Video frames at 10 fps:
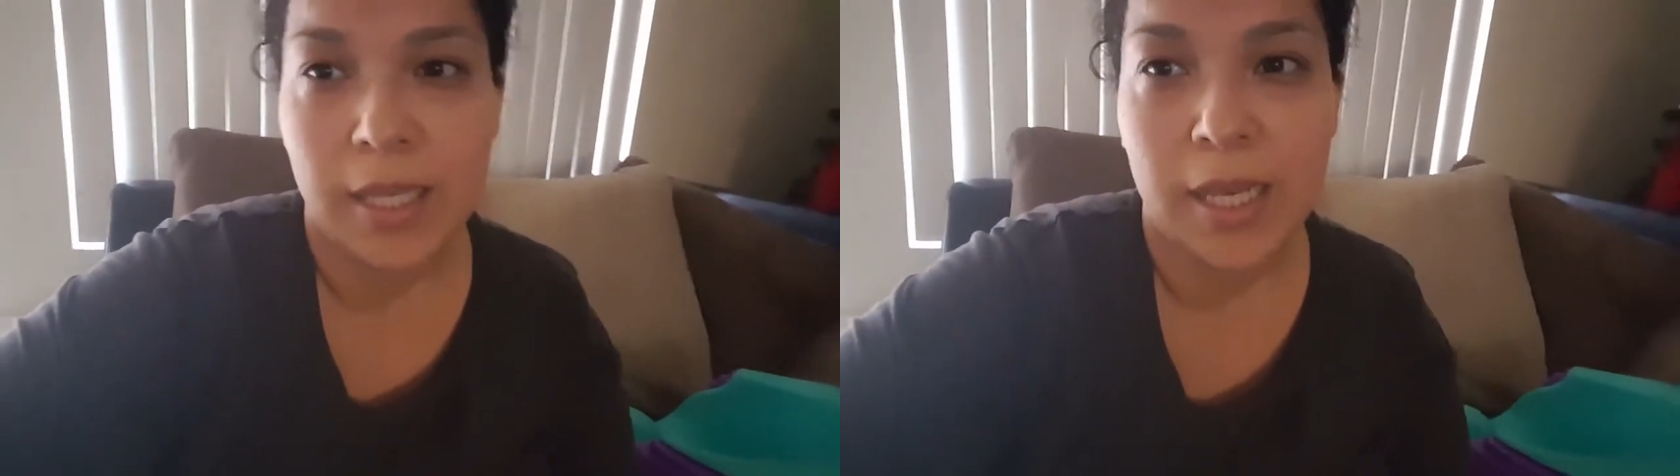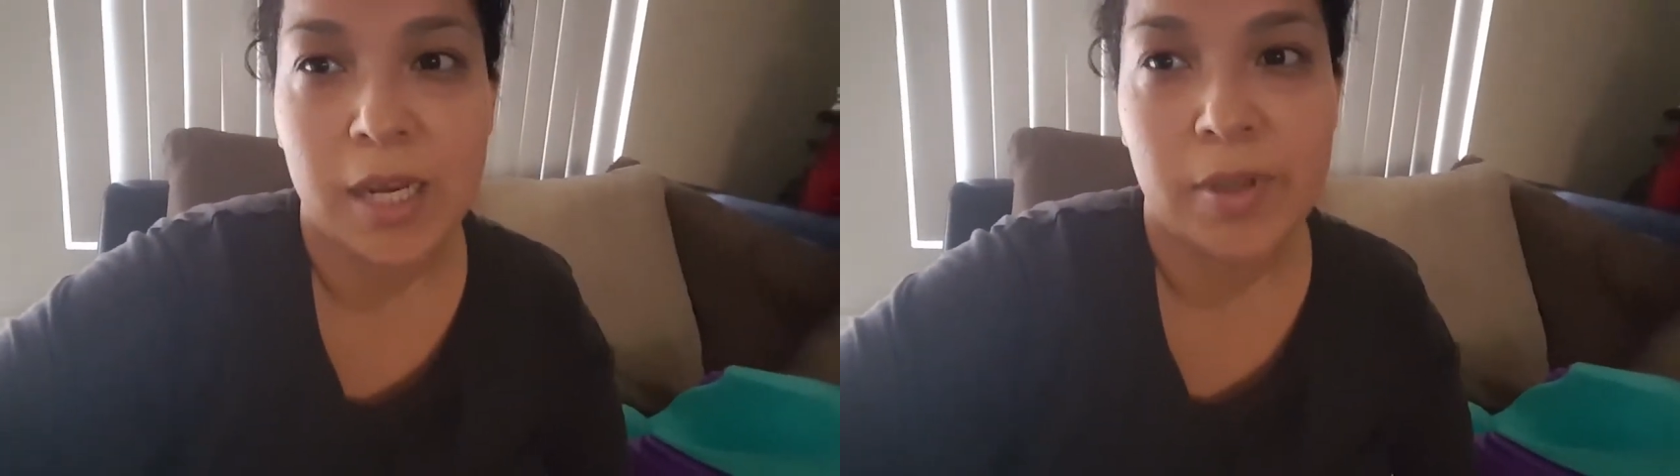
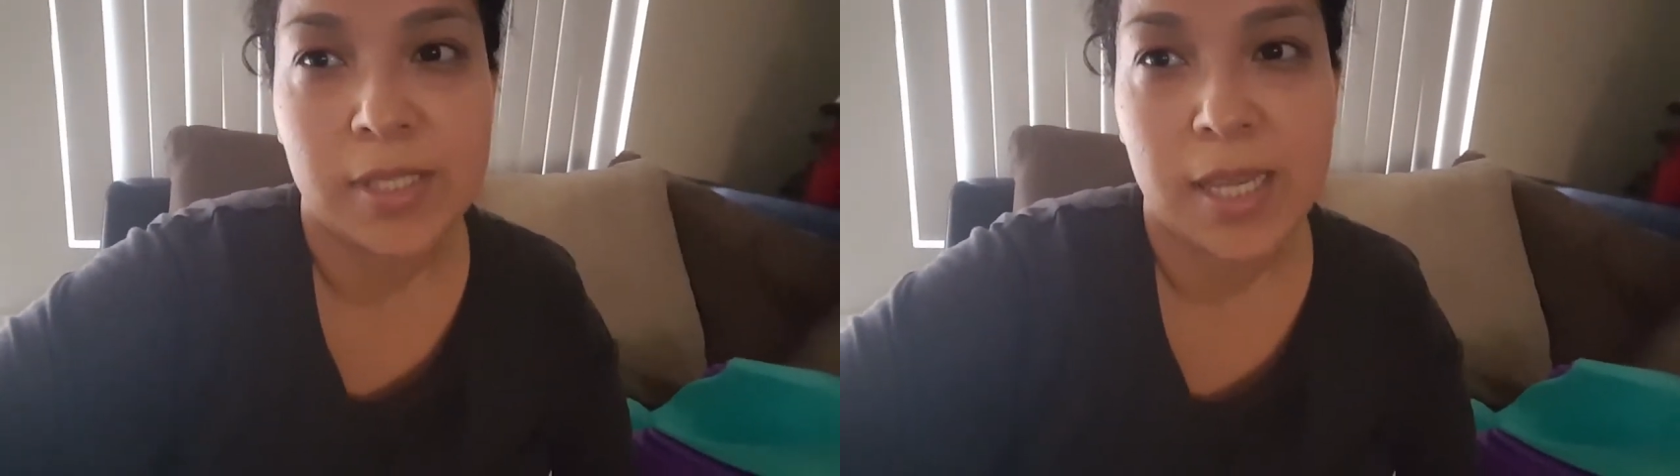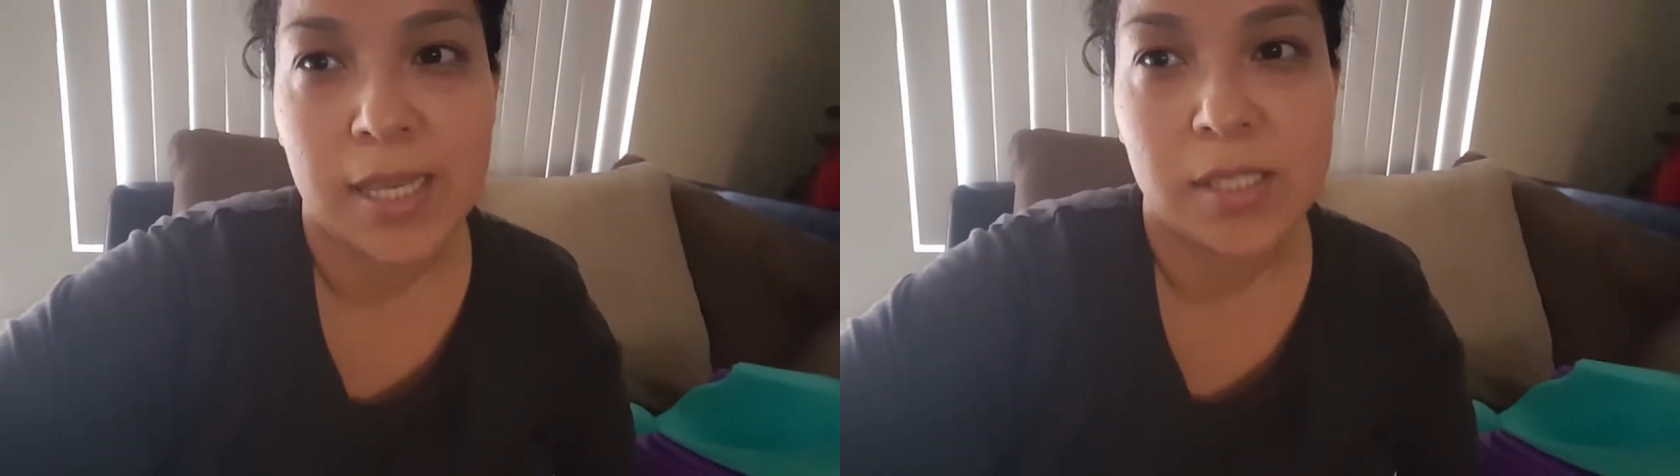
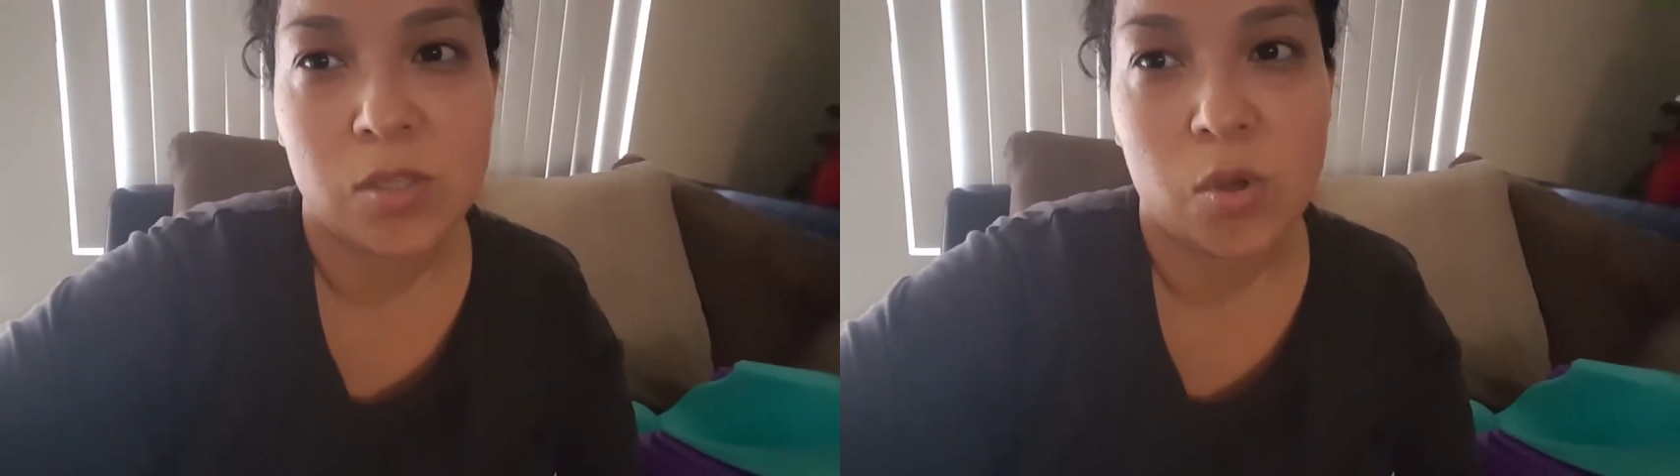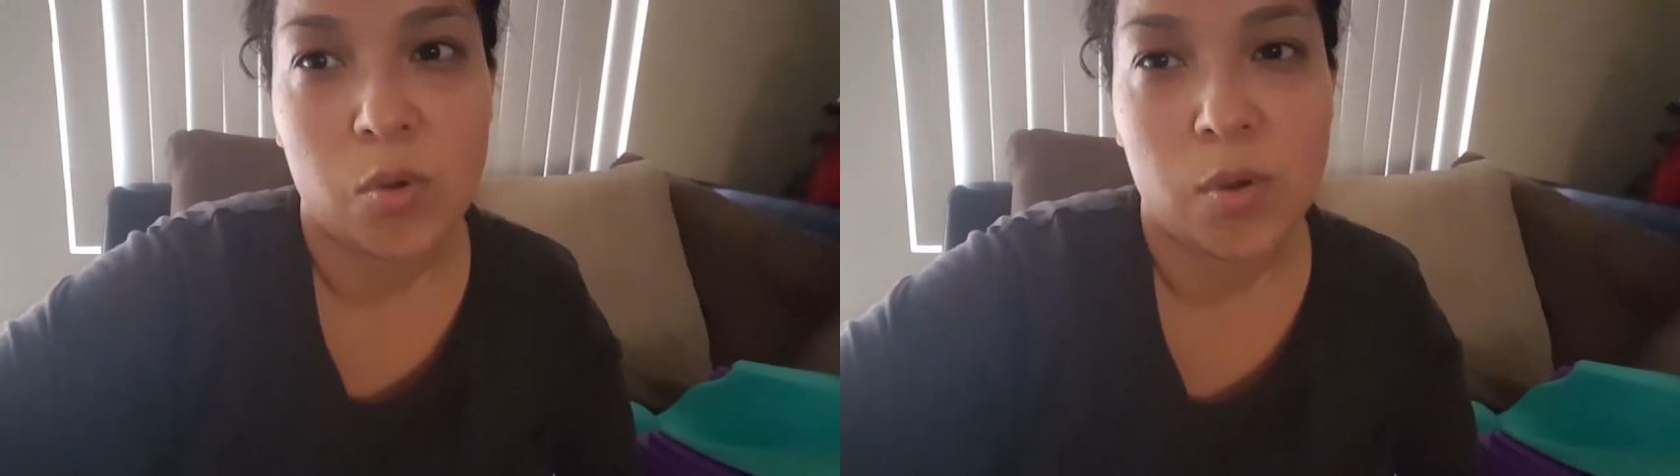Anyways, guys,
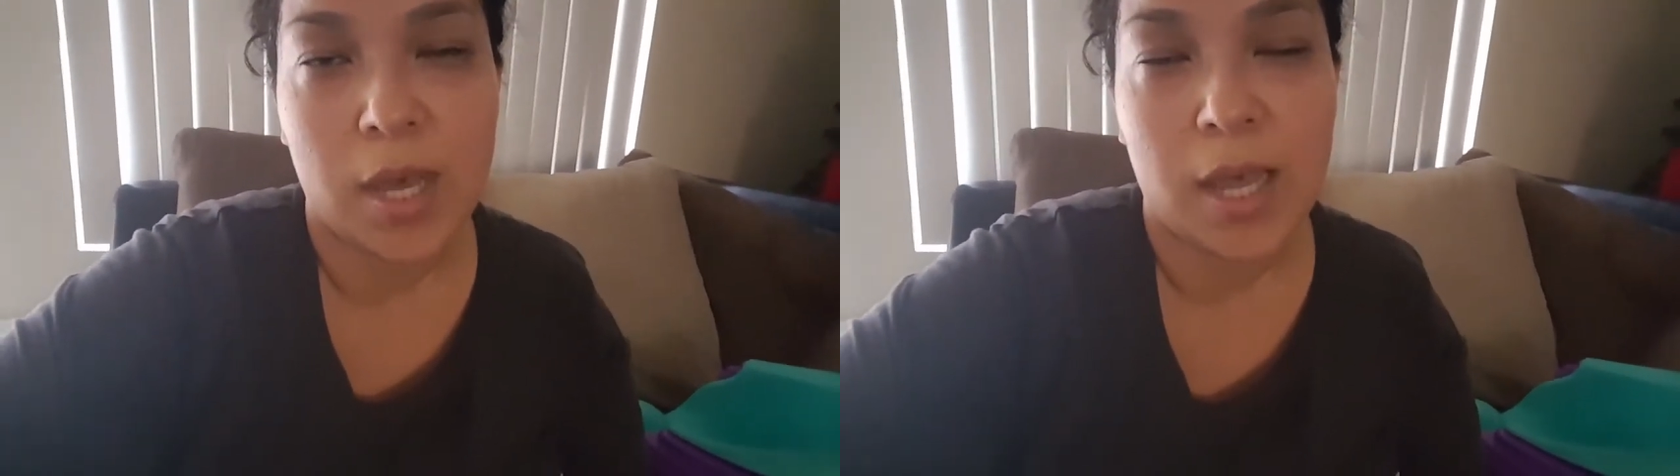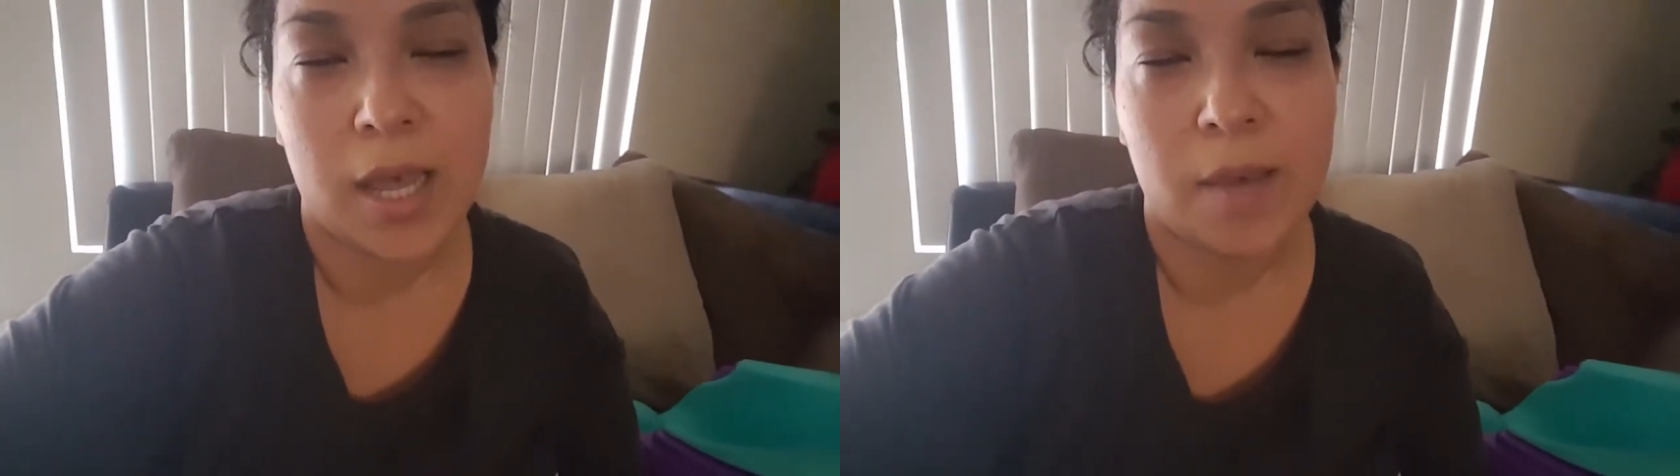so
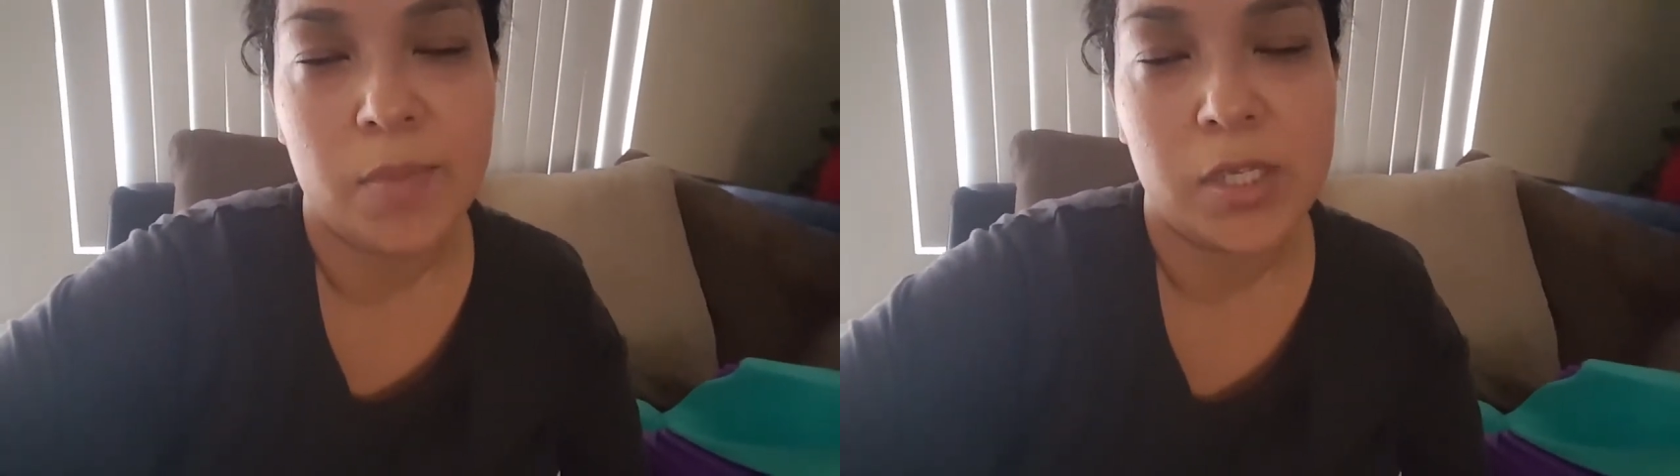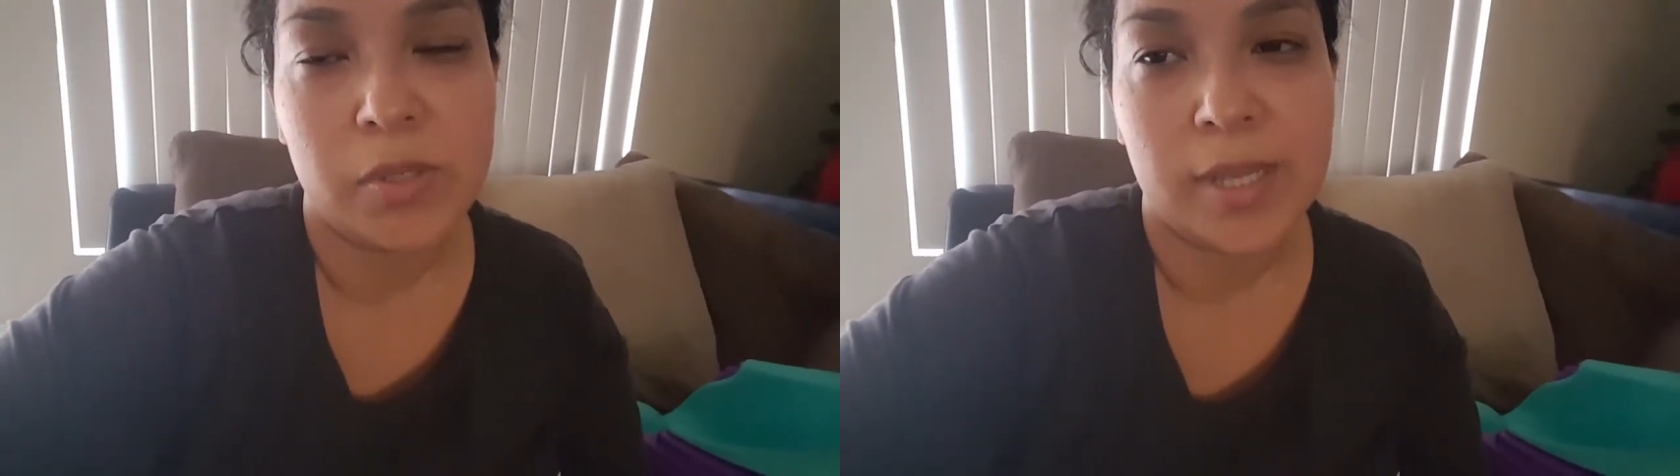I'm
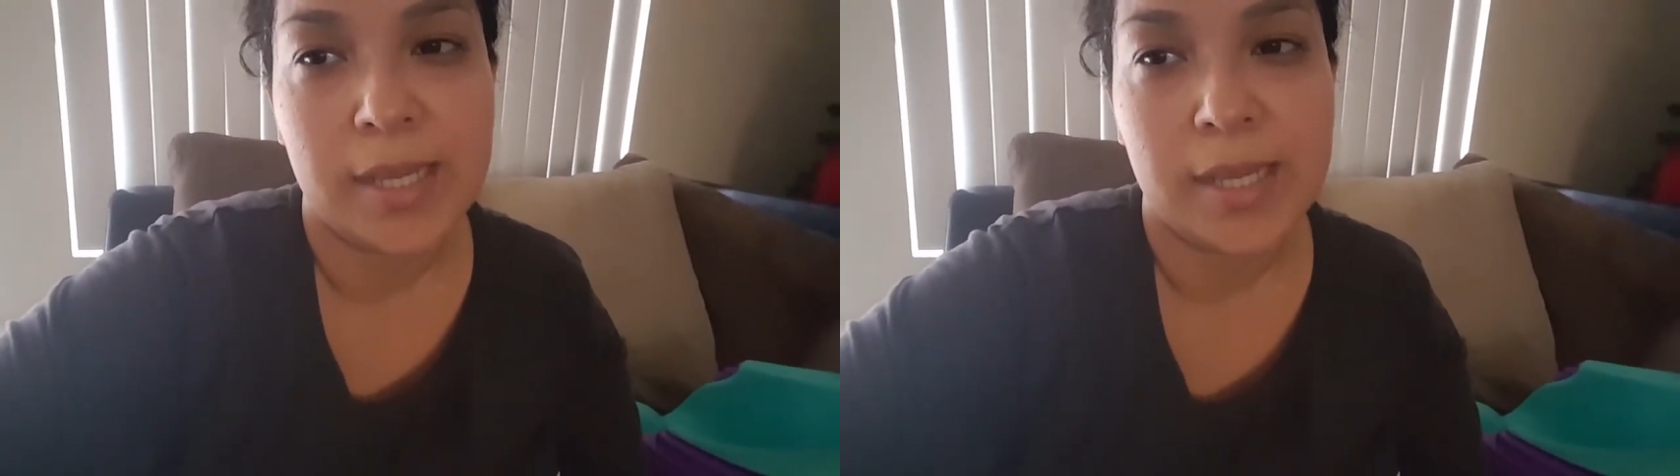gonna do